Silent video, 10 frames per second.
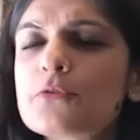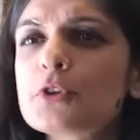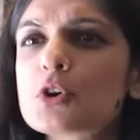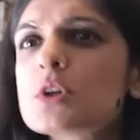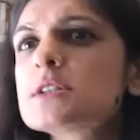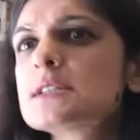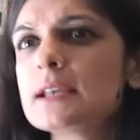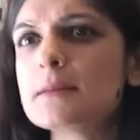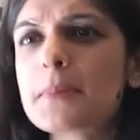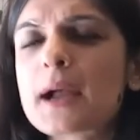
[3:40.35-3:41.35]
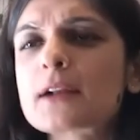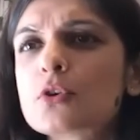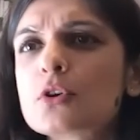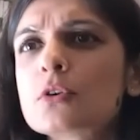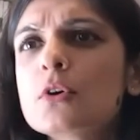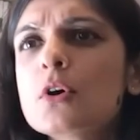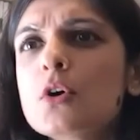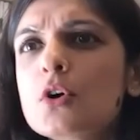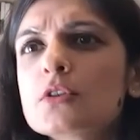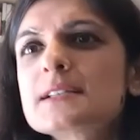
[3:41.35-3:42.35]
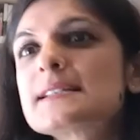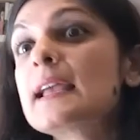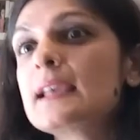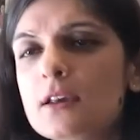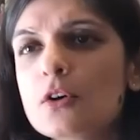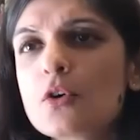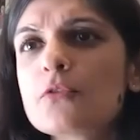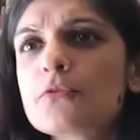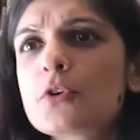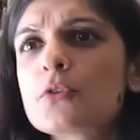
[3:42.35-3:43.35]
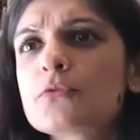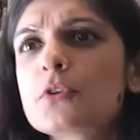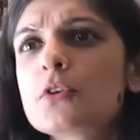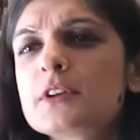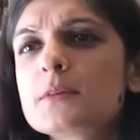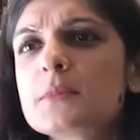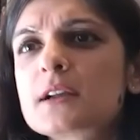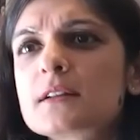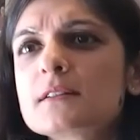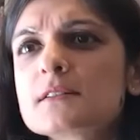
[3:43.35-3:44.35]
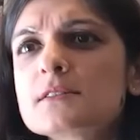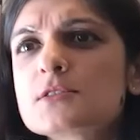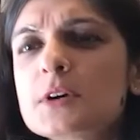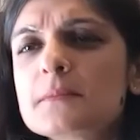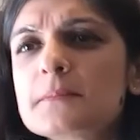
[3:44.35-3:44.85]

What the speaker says: you know, what's the impact on the psyche of the American consumer.